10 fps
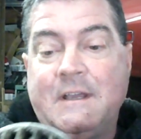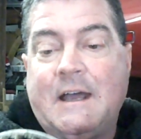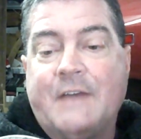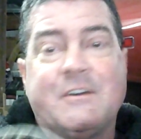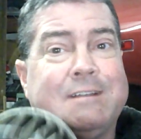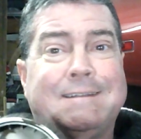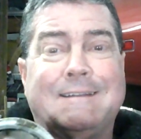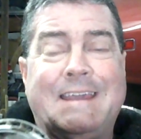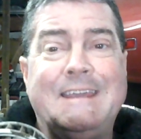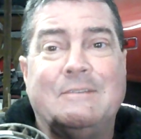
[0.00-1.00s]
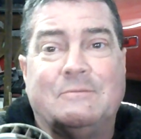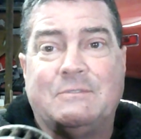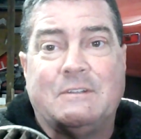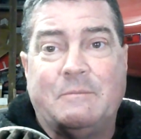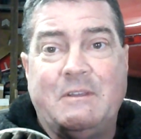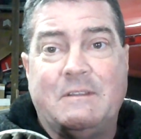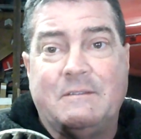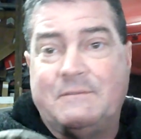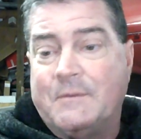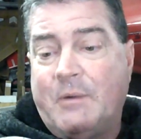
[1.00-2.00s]
I thought a little heat was going to be
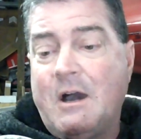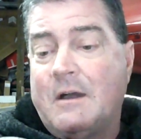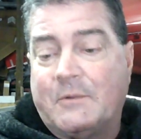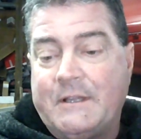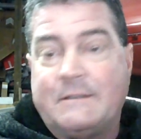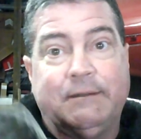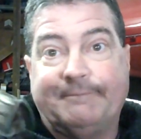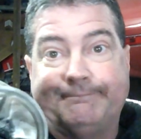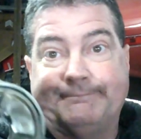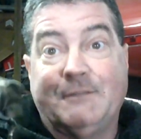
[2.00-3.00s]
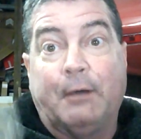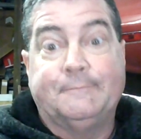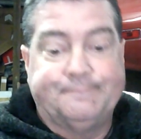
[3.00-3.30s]
the bomb, right? No.